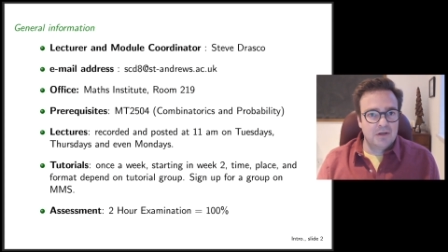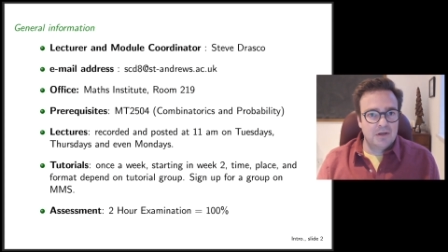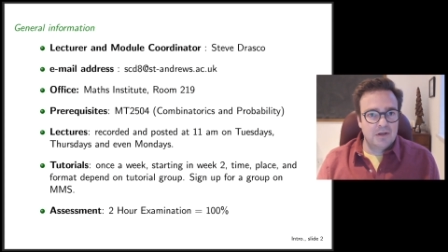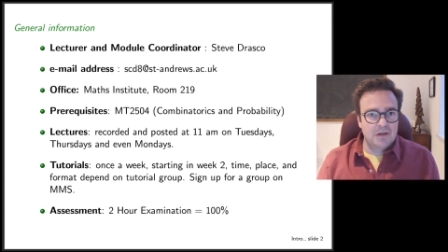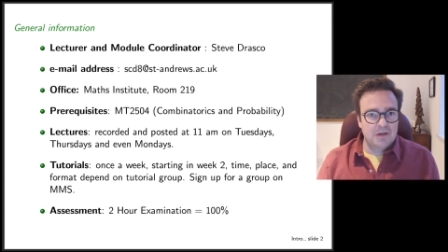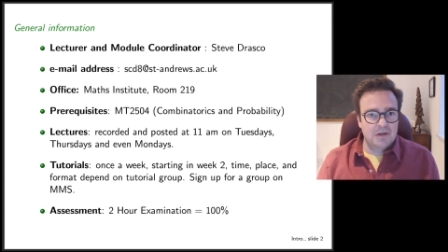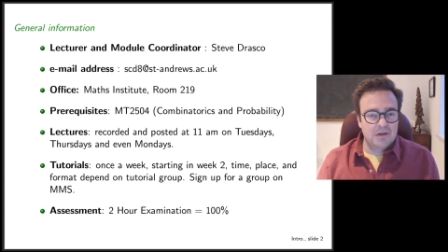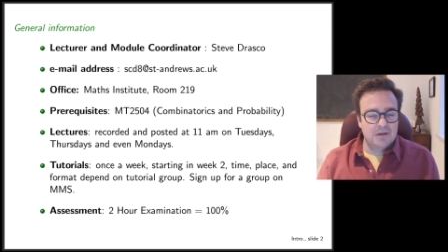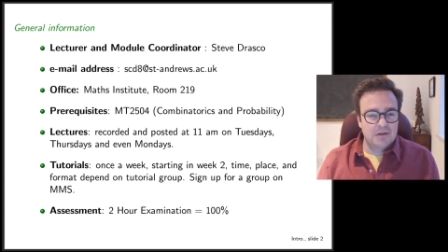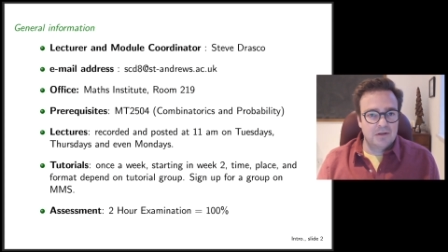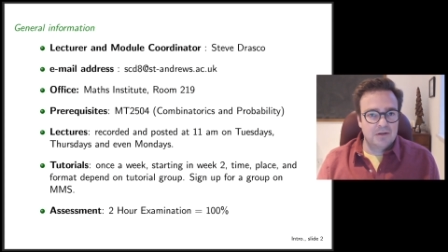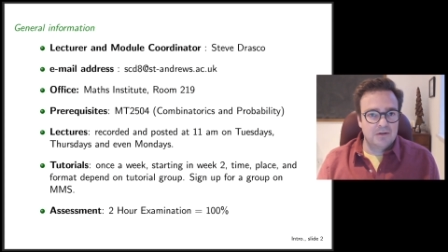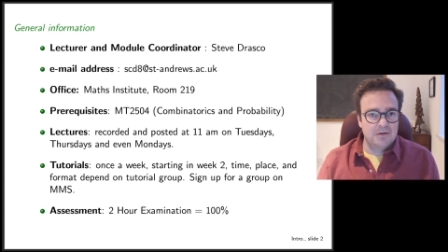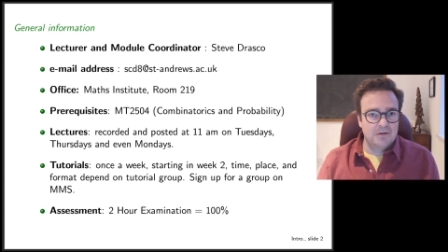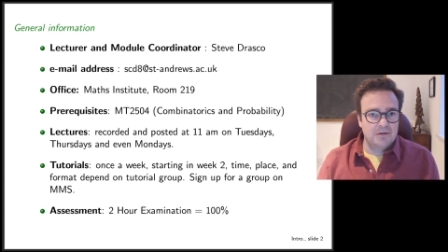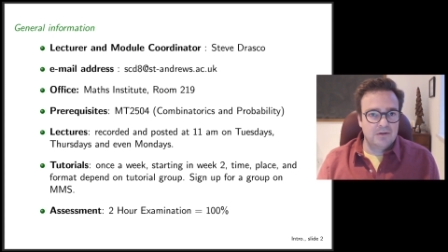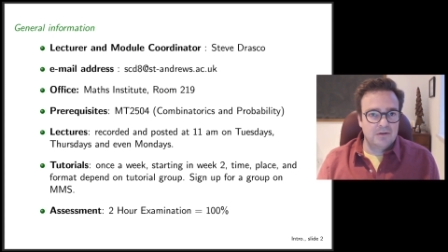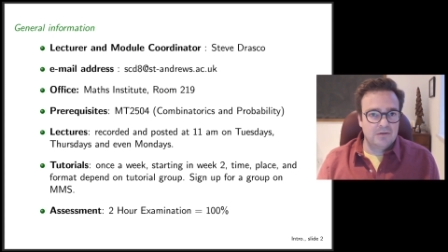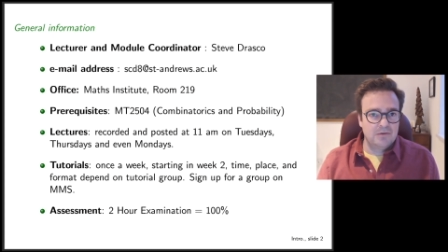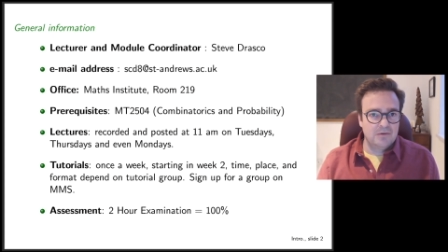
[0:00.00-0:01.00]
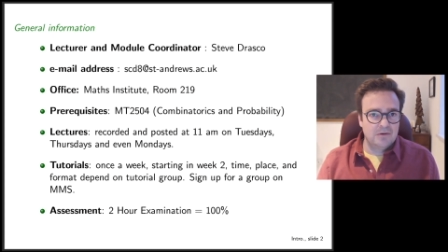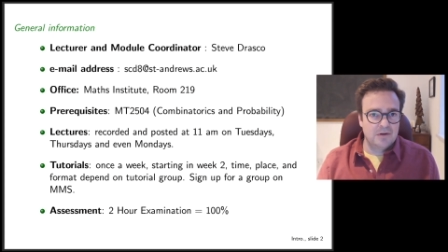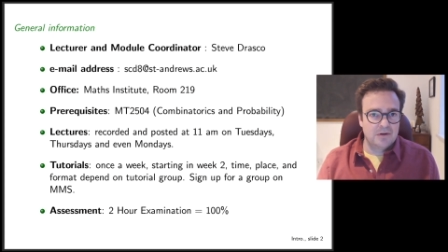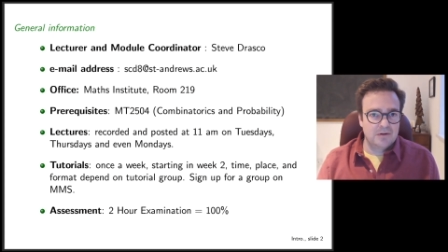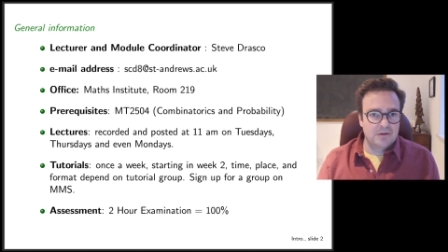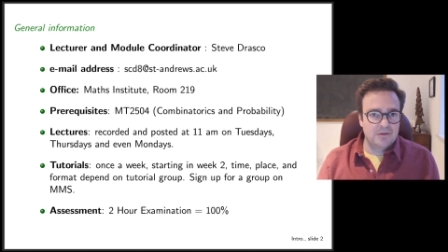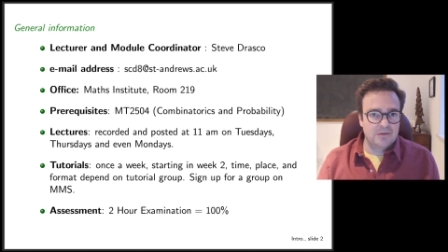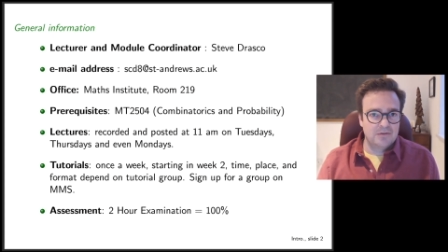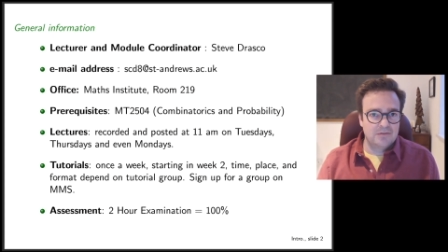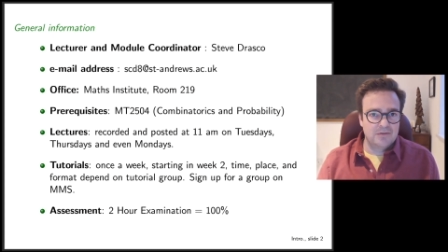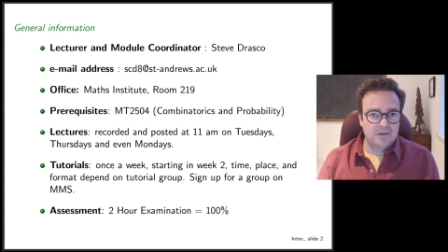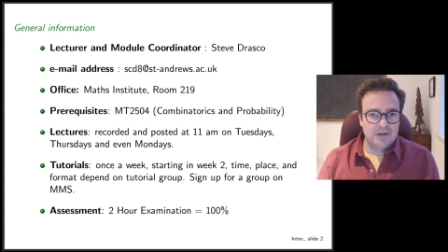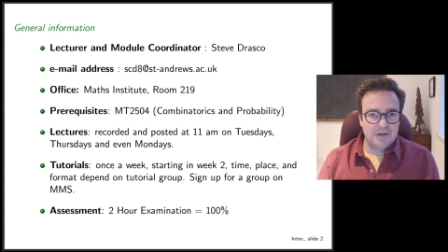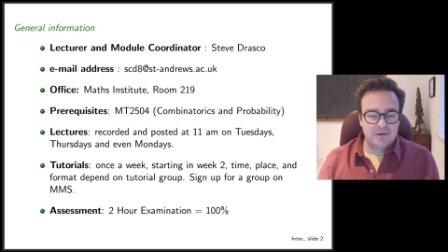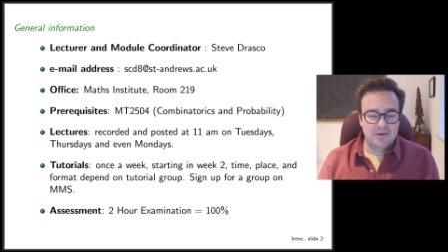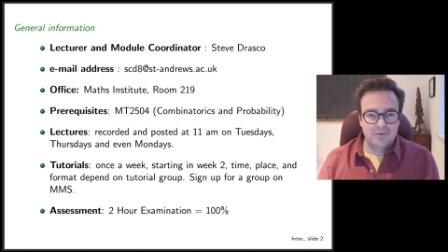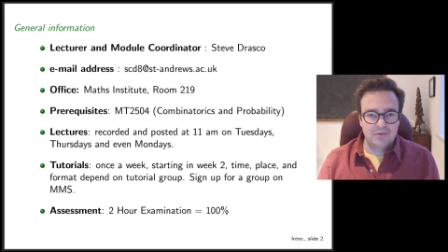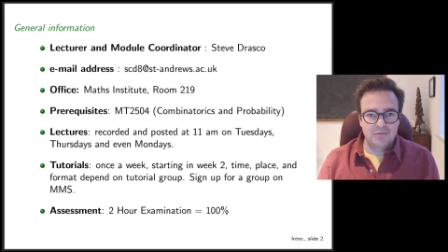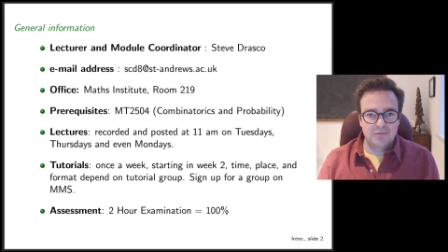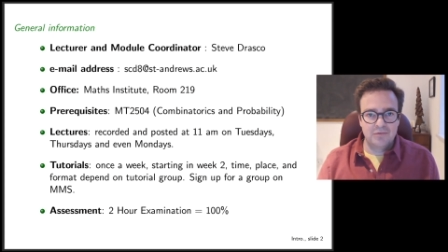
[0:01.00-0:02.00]
uh, and you're not a St.
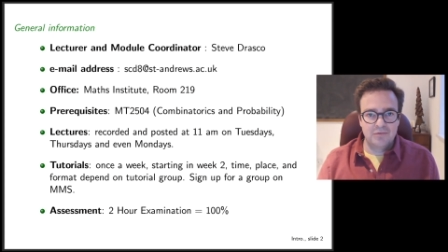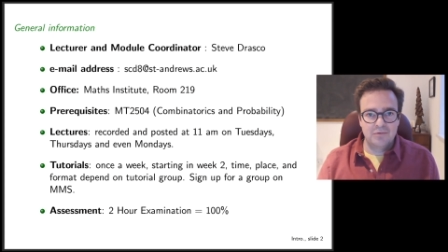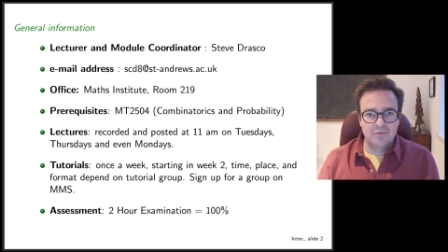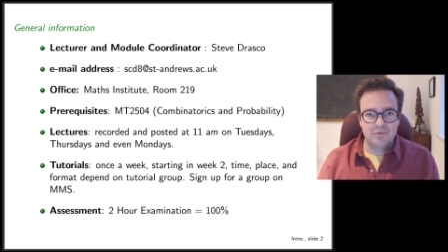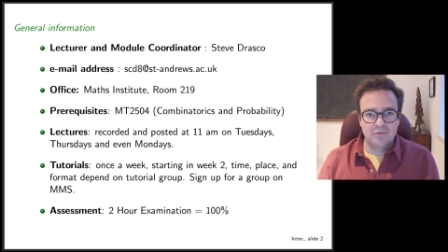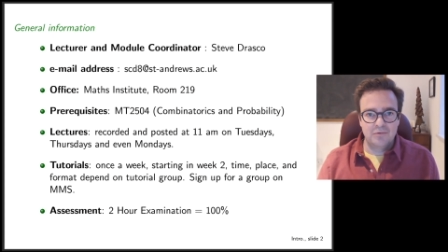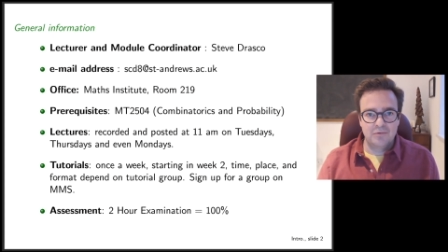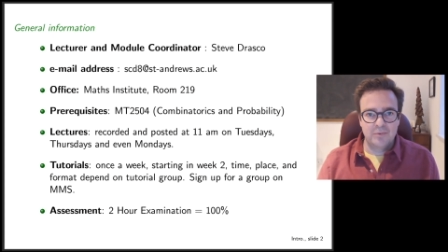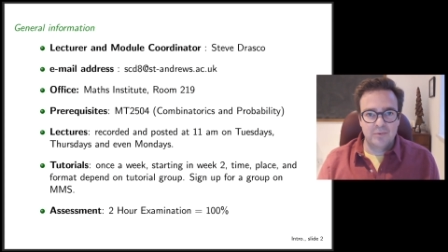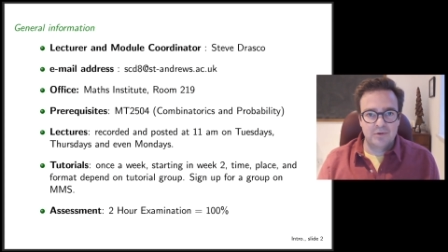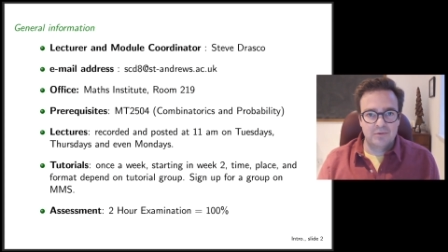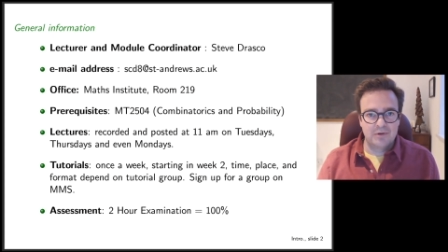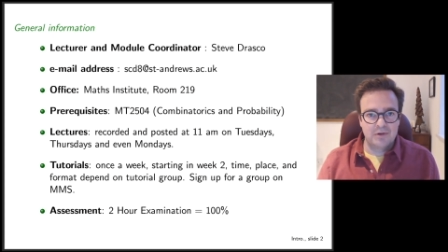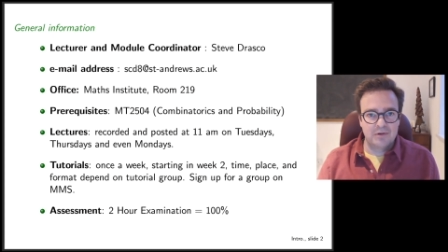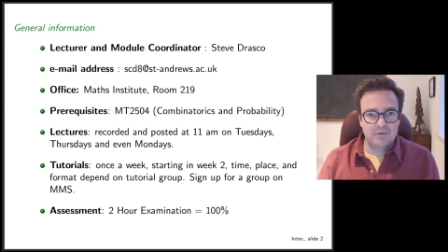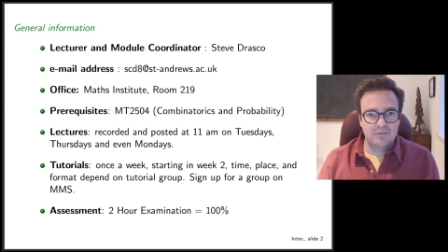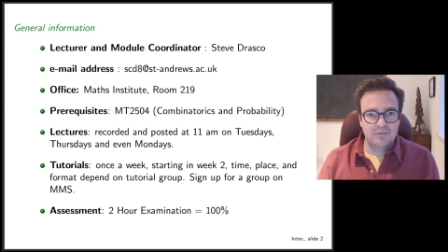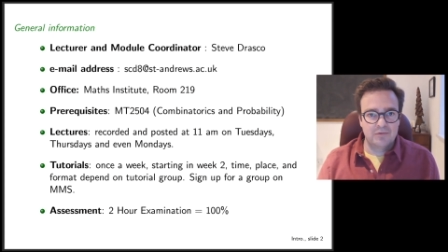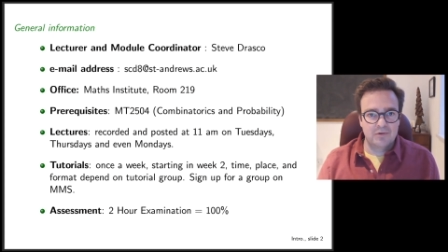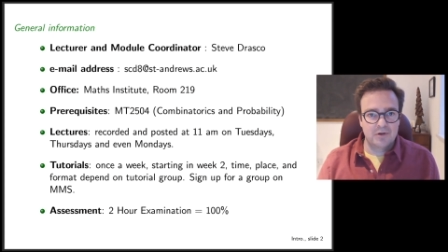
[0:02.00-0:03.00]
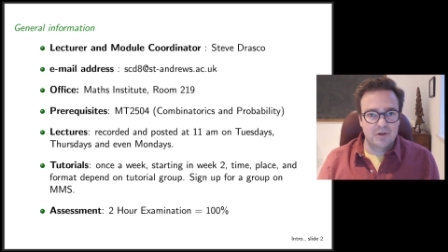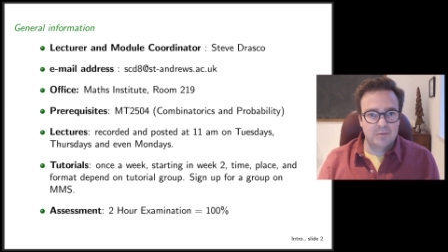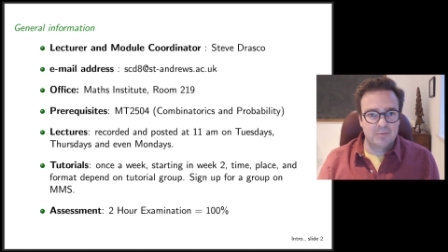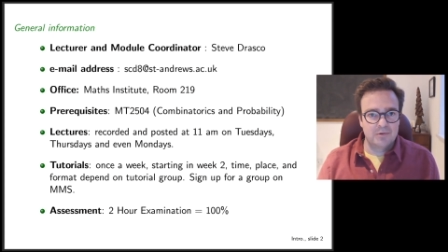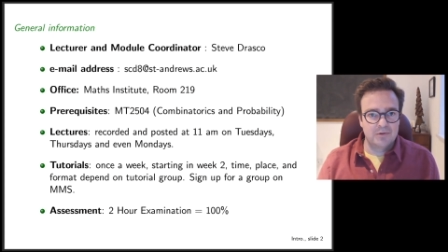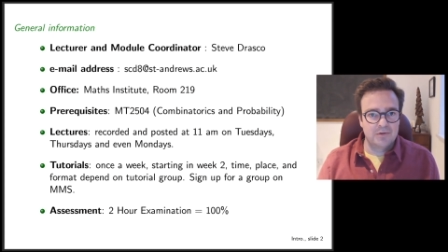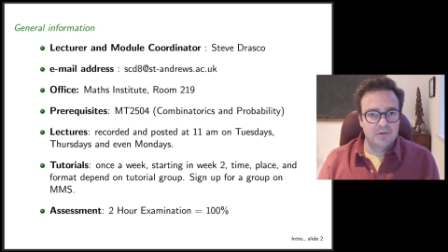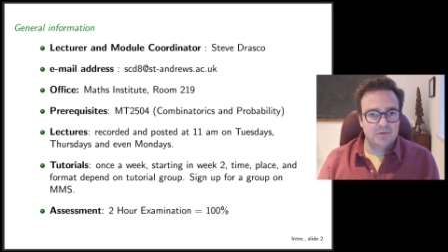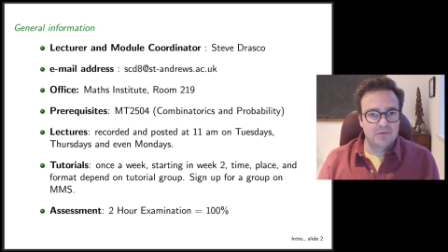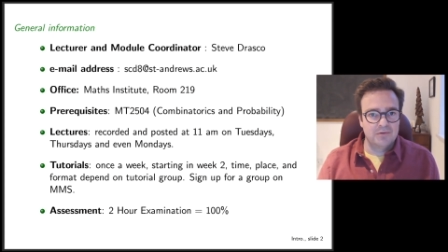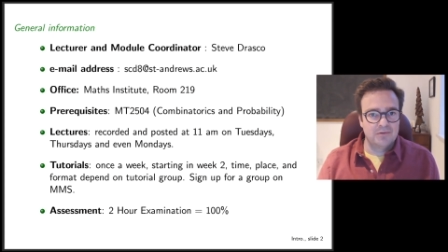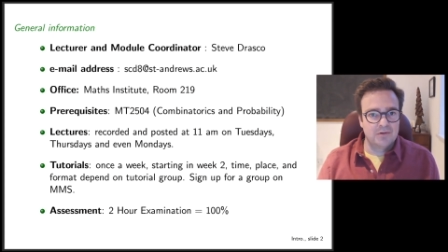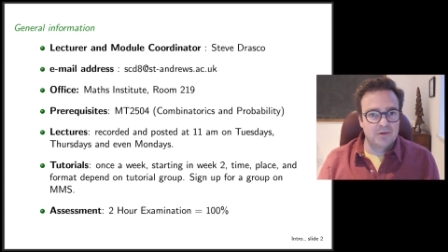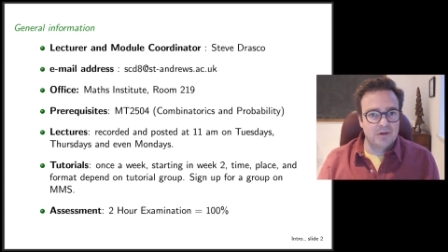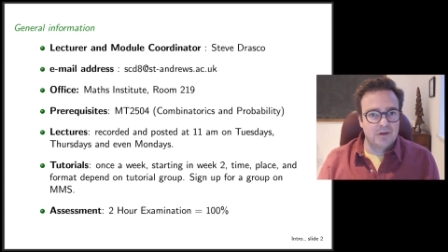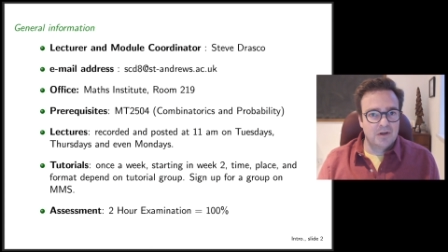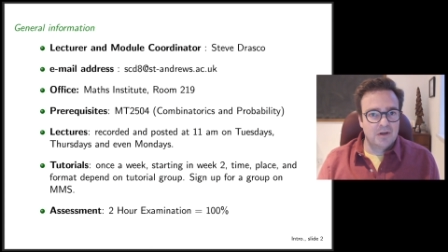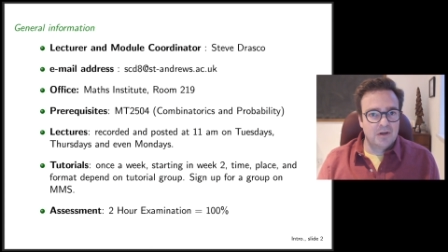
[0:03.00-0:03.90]
Andrews student who's been around for a couple of years,